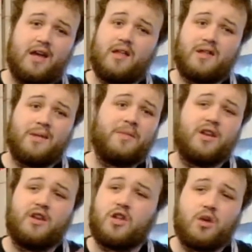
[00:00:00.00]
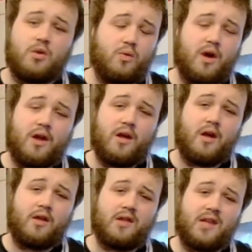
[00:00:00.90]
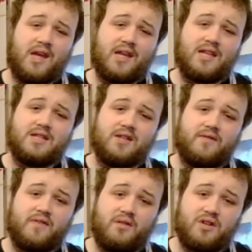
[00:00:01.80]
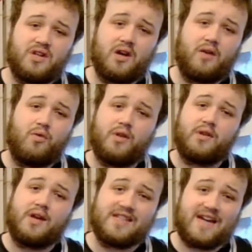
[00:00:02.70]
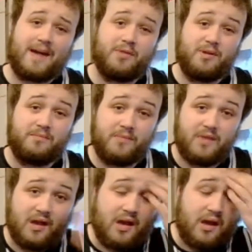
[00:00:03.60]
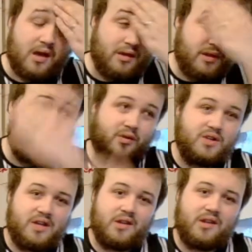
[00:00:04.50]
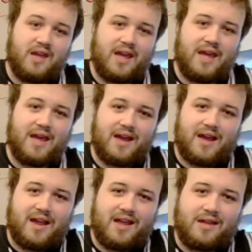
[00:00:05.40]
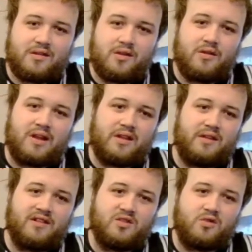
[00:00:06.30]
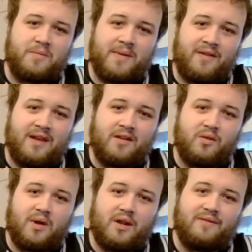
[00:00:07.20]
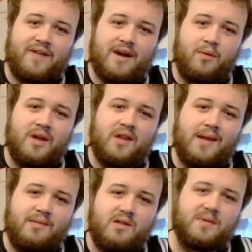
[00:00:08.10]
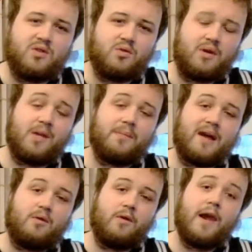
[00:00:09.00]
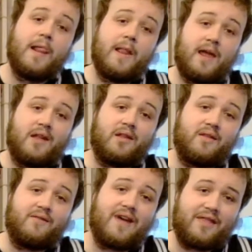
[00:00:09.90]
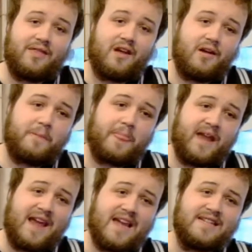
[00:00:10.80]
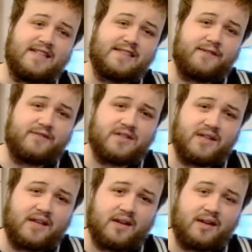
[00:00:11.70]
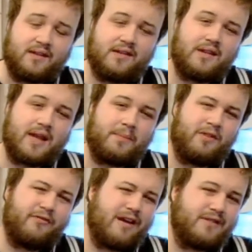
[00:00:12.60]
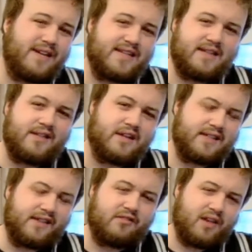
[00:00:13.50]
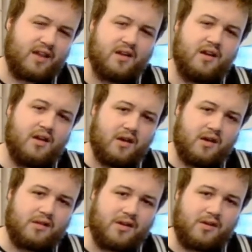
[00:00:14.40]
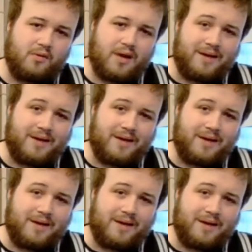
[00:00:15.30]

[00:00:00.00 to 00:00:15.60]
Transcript: something new, a seeing into the future of what's going to happen. So Jesus here is not necessarily talking about the end of the world. In fact, what he seems to be talking about is the fact that in AD 70, and this has happened around AD 33, so